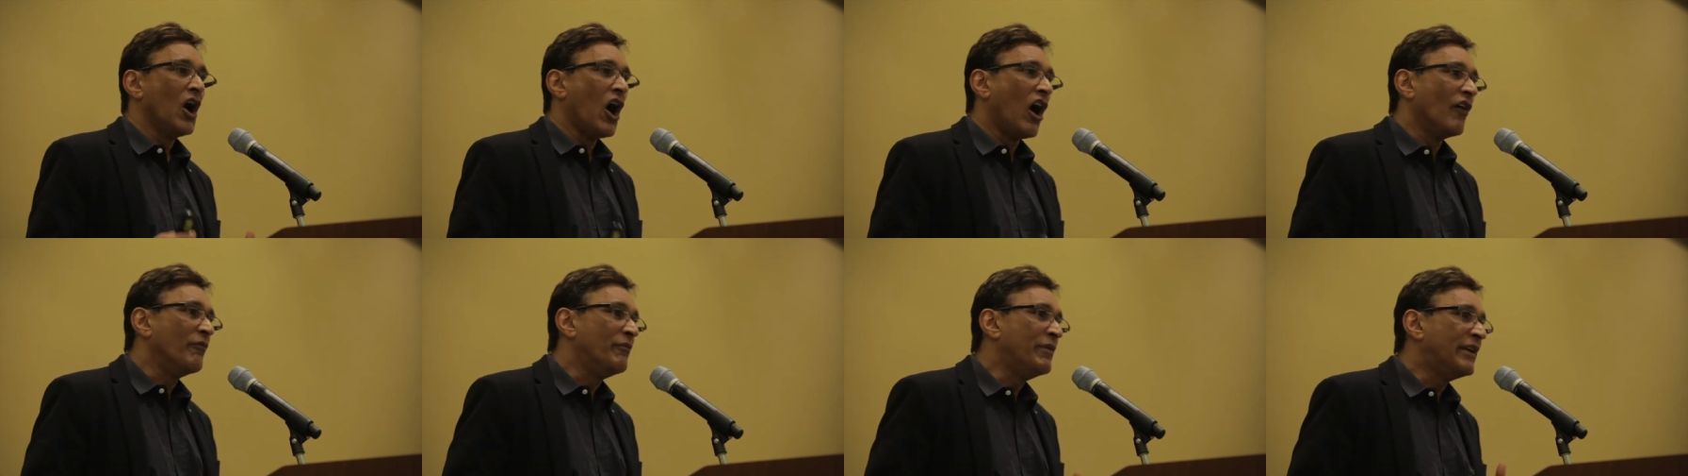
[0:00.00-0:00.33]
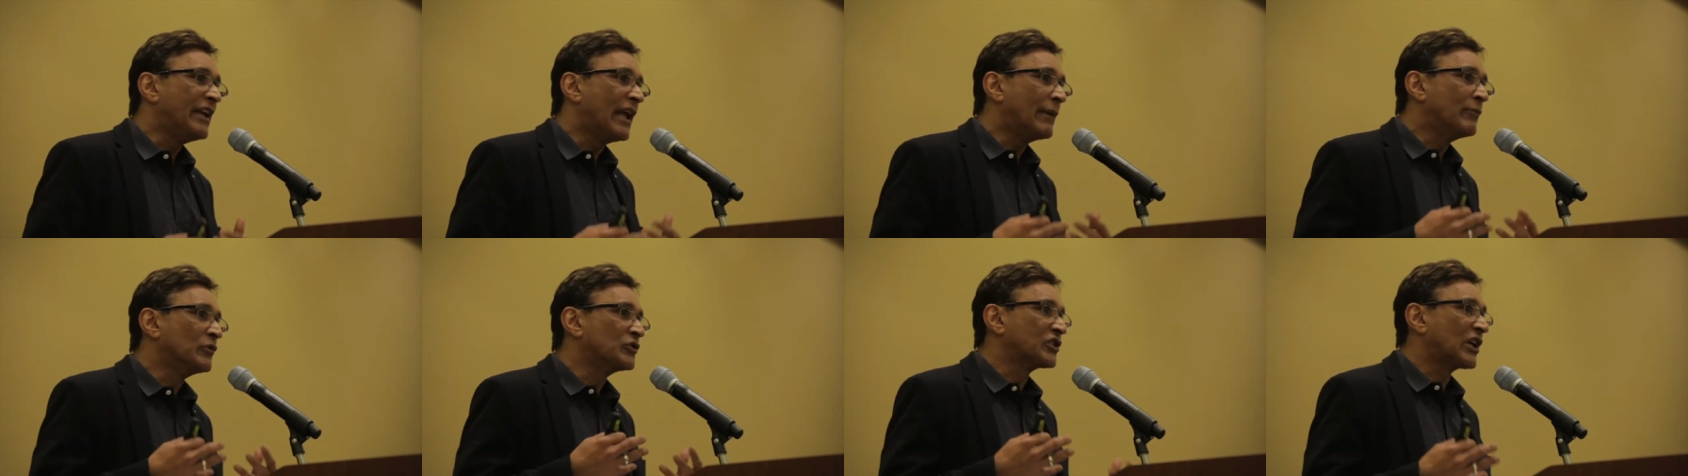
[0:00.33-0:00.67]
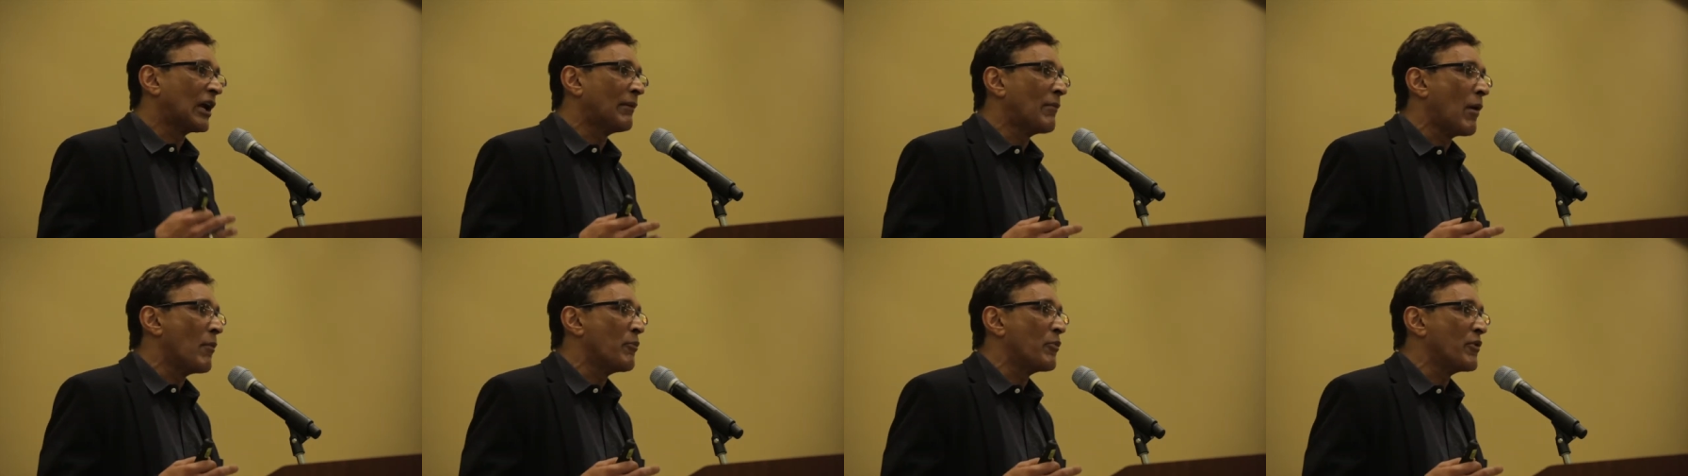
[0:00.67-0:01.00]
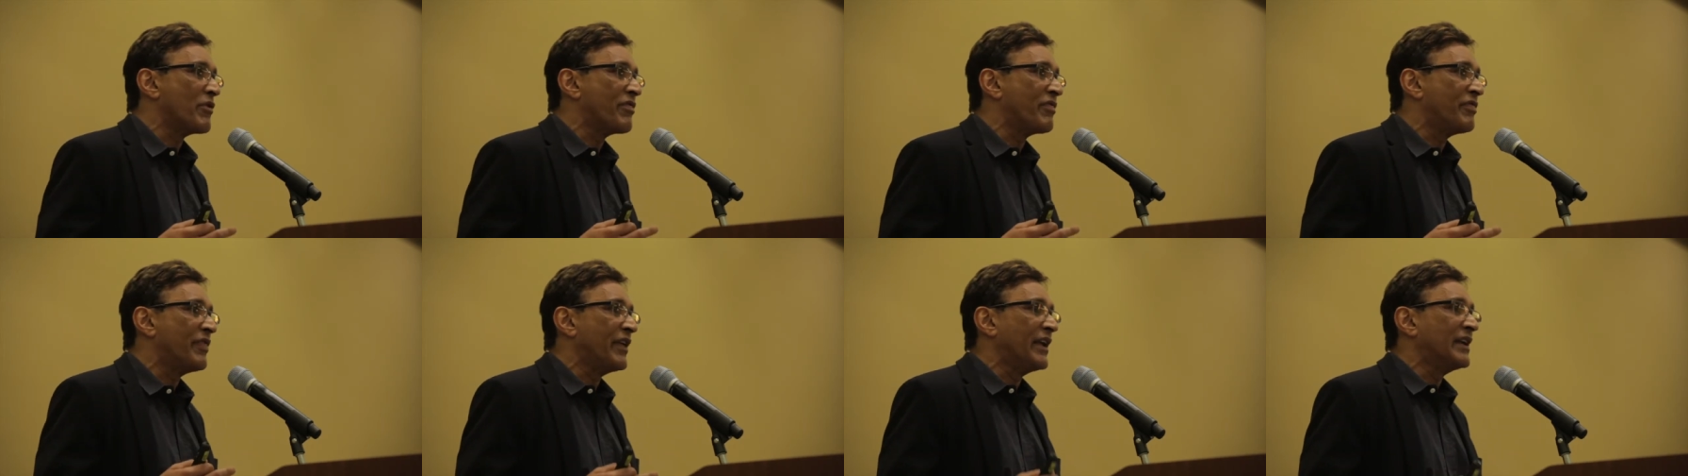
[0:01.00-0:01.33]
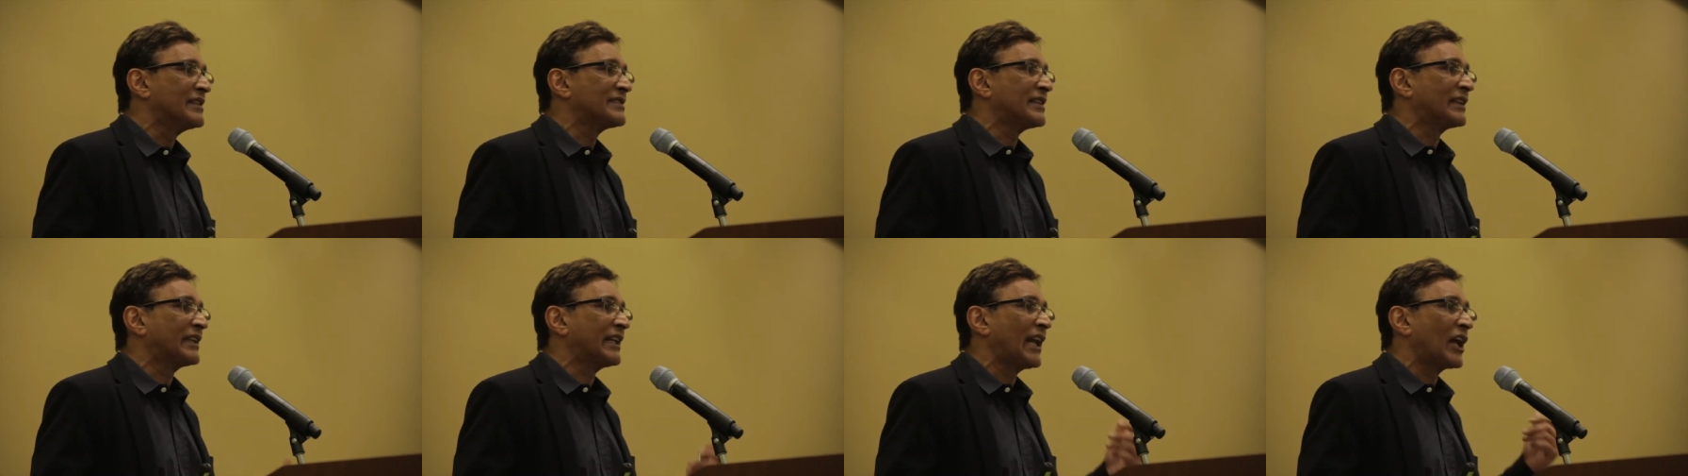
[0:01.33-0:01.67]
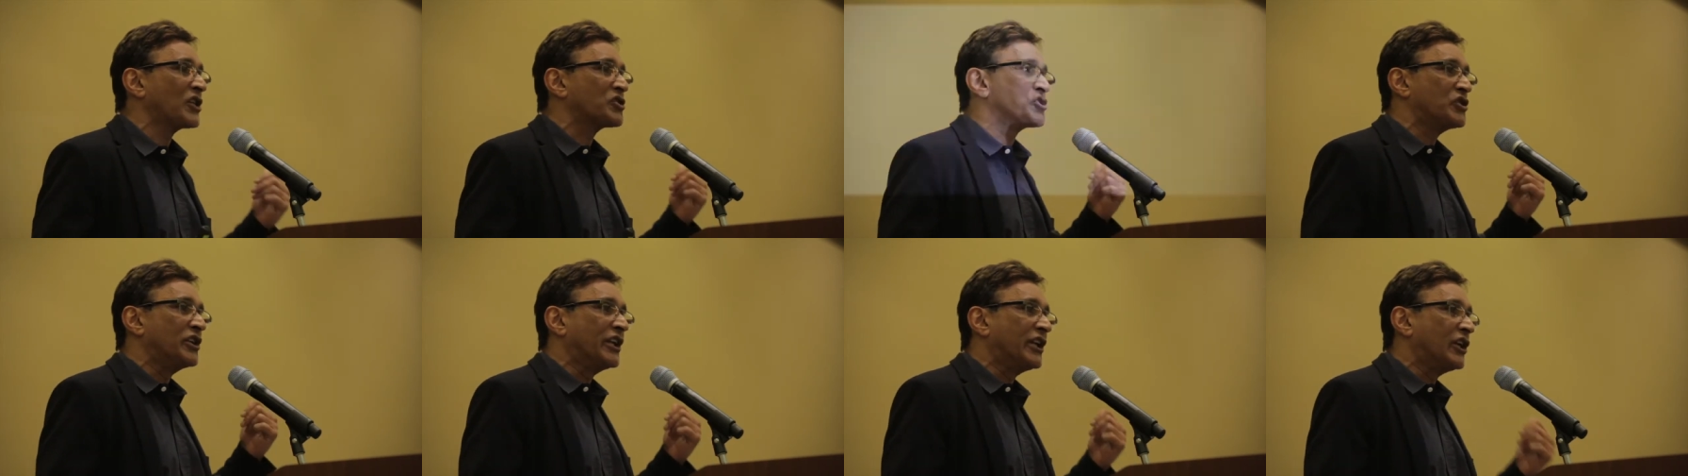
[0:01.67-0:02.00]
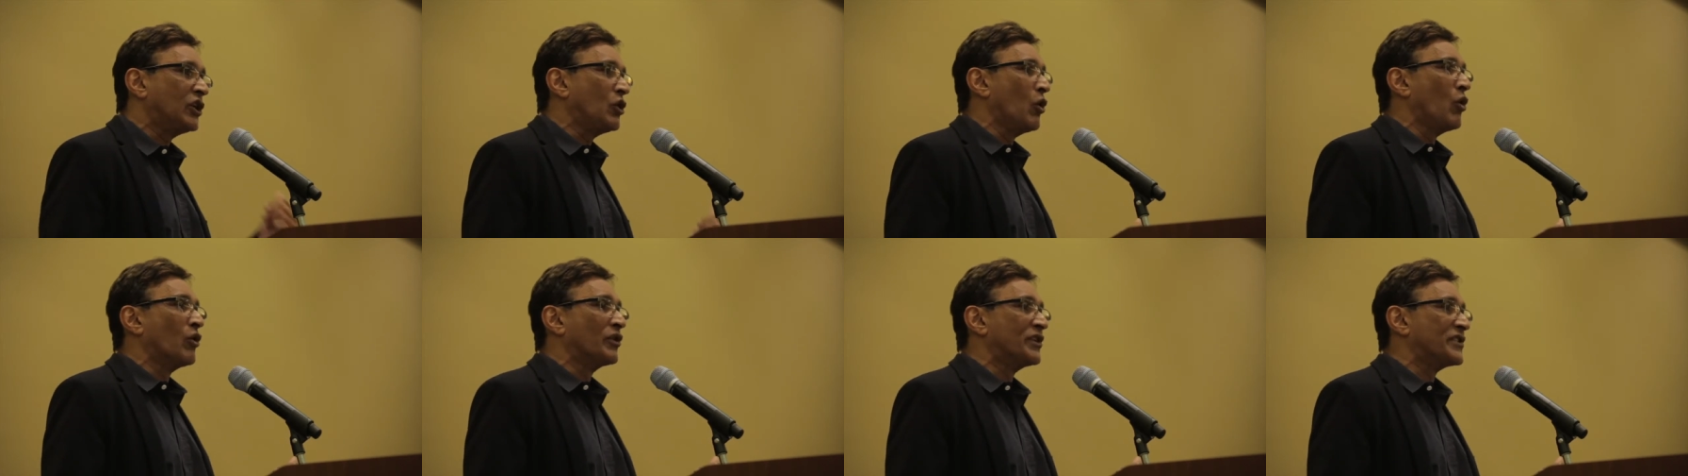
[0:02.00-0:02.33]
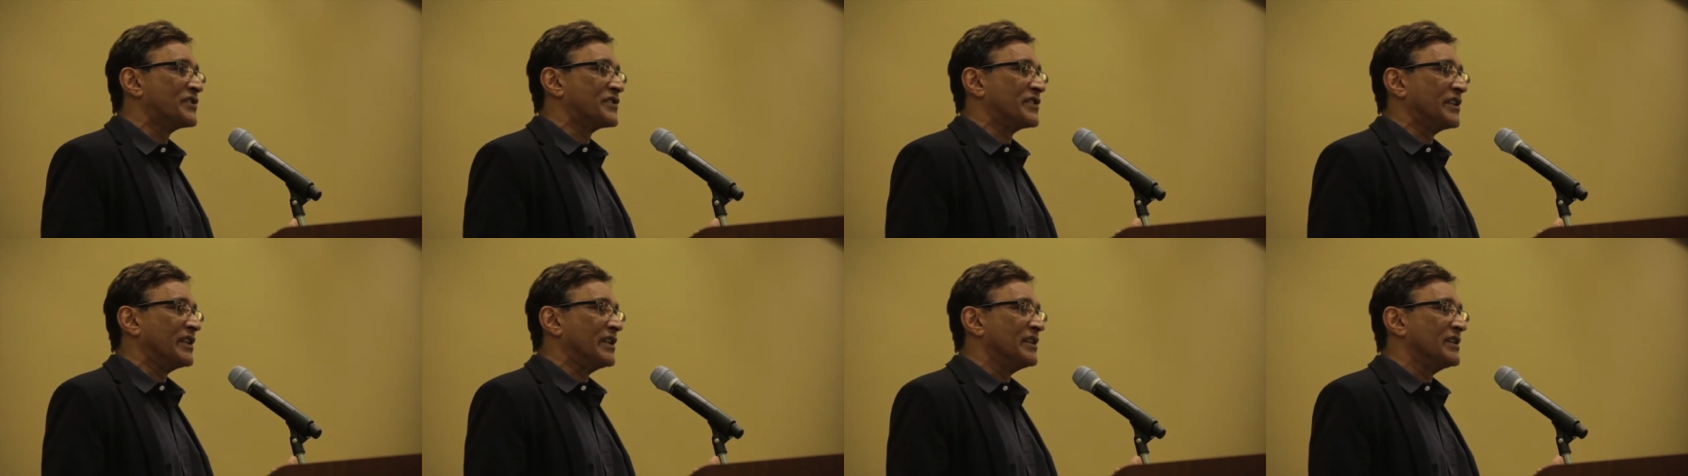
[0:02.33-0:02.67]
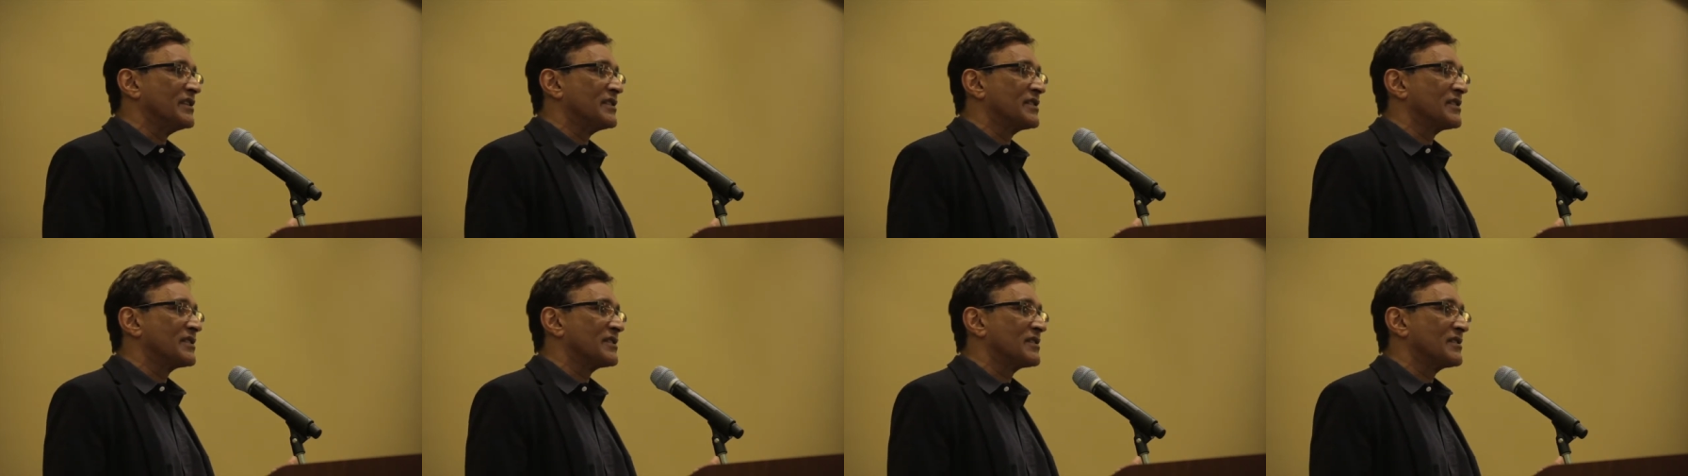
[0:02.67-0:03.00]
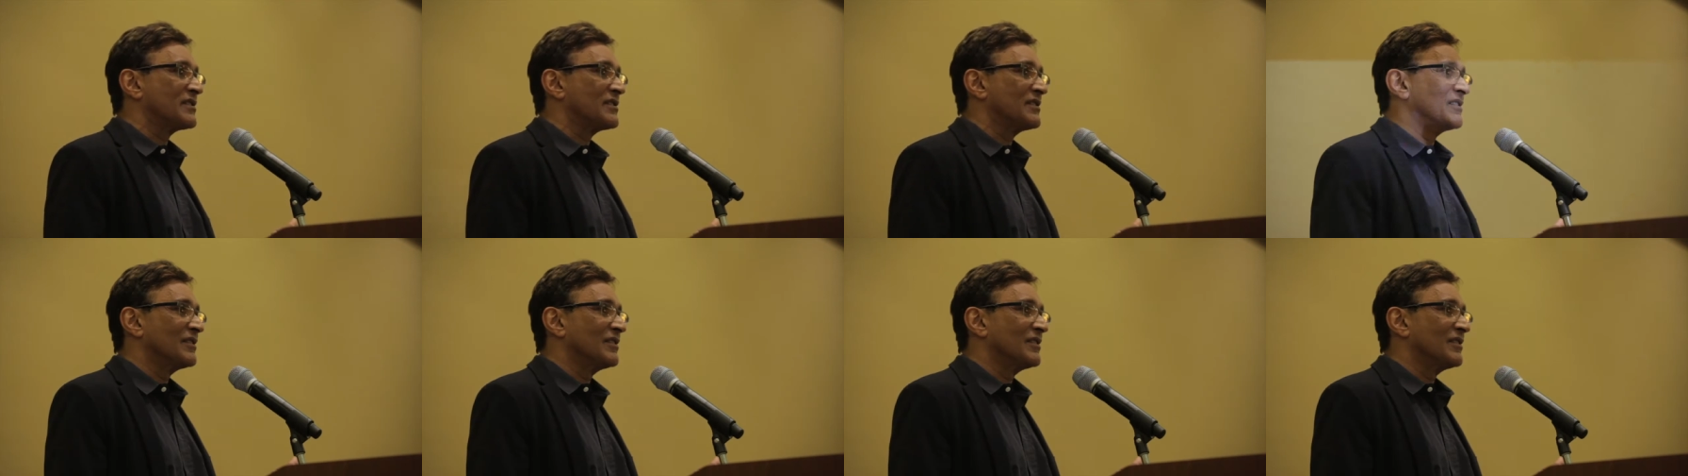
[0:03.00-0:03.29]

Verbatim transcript: of being able to come up with things that can actually cure disease,